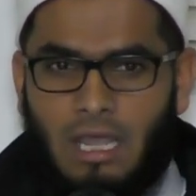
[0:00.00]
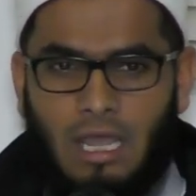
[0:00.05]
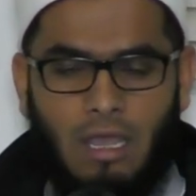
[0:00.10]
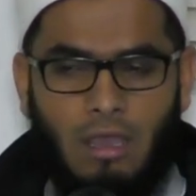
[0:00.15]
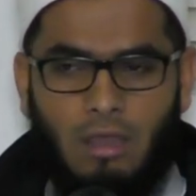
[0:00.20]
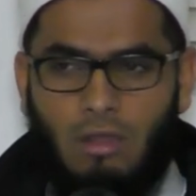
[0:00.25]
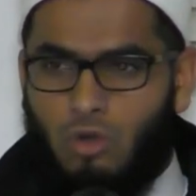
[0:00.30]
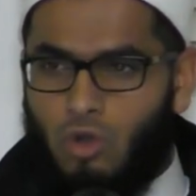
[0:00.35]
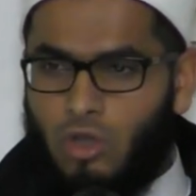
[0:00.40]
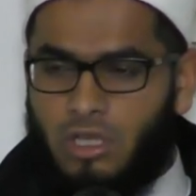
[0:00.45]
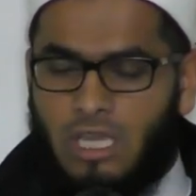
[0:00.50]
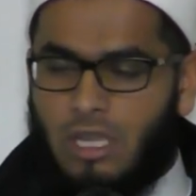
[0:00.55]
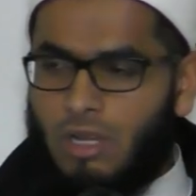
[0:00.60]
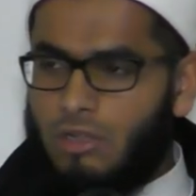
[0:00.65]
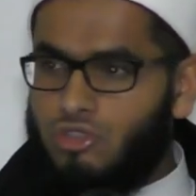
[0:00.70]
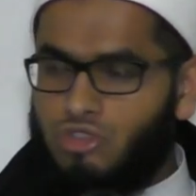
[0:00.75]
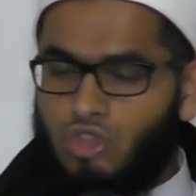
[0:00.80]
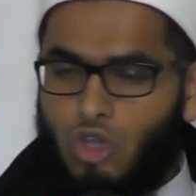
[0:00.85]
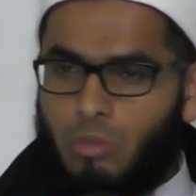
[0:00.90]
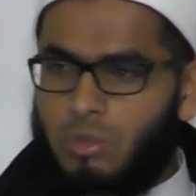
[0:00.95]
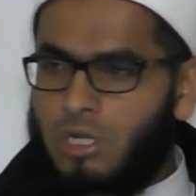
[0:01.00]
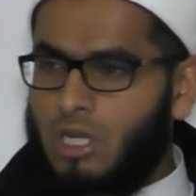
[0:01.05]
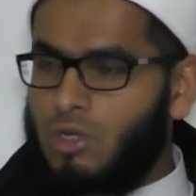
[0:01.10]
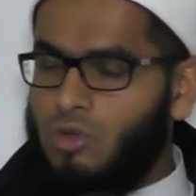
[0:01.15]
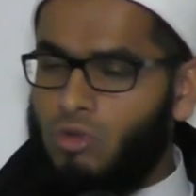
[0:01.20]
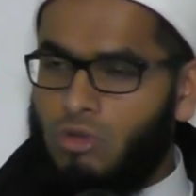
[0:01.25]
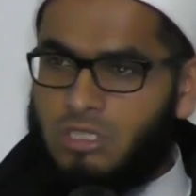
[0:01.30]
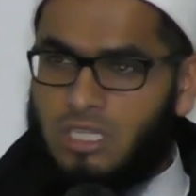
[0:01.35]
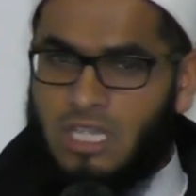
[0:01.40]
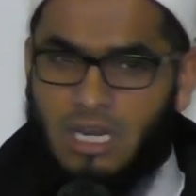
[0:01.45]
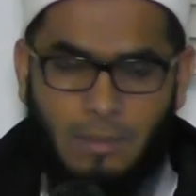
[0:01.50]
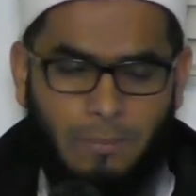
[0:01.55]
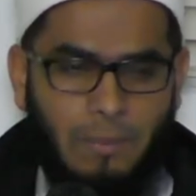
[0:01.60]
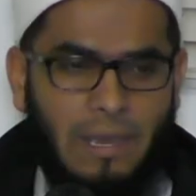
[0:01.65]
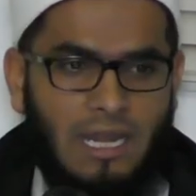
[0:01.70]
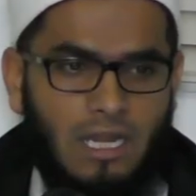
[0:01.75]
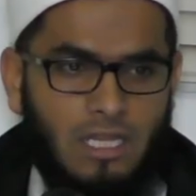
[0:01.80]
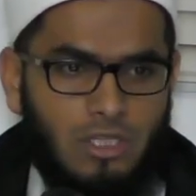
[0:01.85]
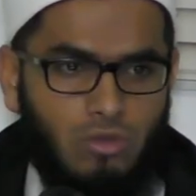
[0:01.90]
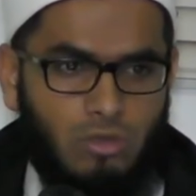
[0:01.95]
locking so many doors in a
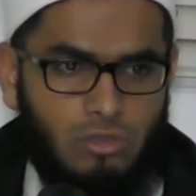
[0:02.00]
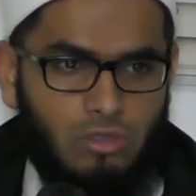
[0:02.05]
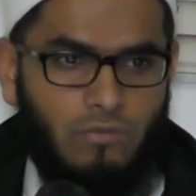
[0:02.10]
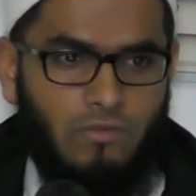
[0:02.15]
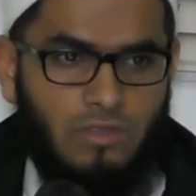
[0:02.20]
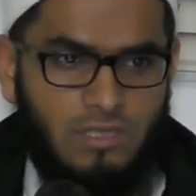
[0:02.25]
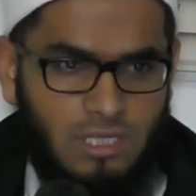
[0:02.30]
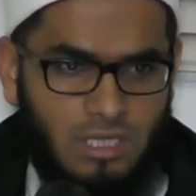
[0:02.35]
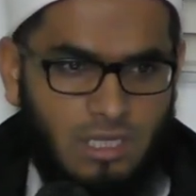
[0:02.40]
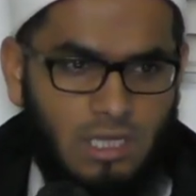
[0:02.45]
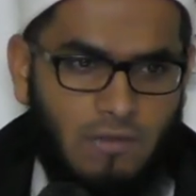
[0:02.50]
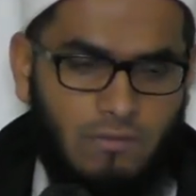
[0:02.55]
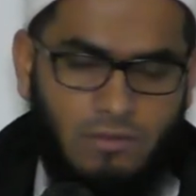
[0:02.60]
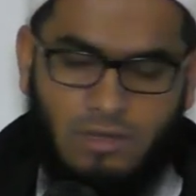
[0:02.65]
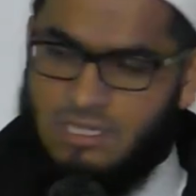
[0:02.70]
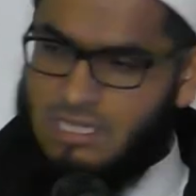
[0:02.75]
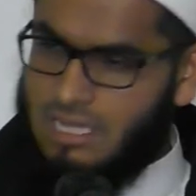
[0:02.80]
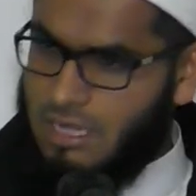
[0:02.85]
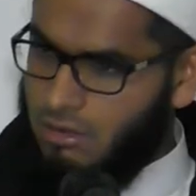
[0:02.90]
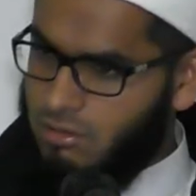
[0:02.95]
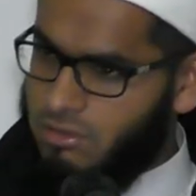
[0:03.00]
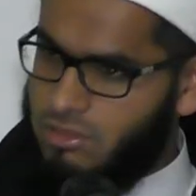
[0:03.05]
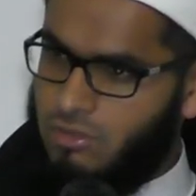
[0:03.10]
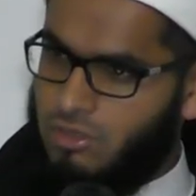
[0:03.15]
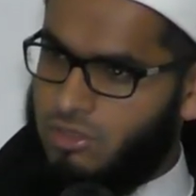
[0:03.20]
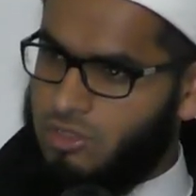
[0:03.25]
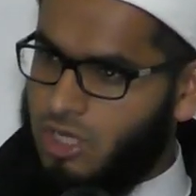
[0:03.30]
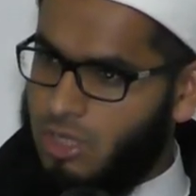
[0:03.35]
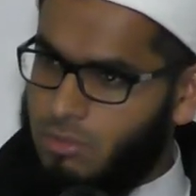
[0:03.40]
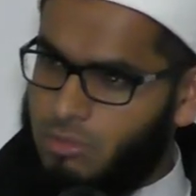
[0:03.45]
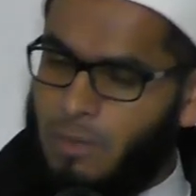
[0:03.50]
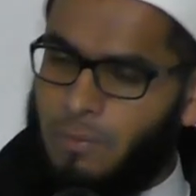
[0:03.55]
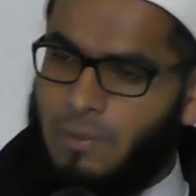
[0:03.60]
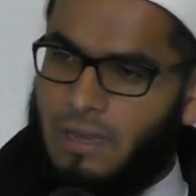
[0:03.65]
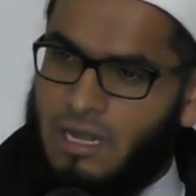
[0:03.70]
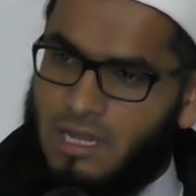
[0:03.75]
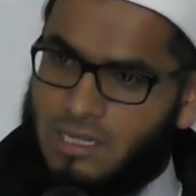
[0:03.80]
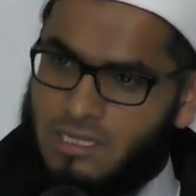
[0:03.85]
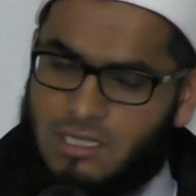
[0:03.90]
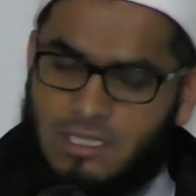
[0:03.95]
palace, because obviously governor's house, so it's going to be a
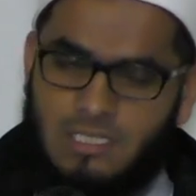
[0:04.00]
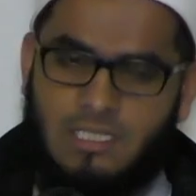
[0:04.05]
palace.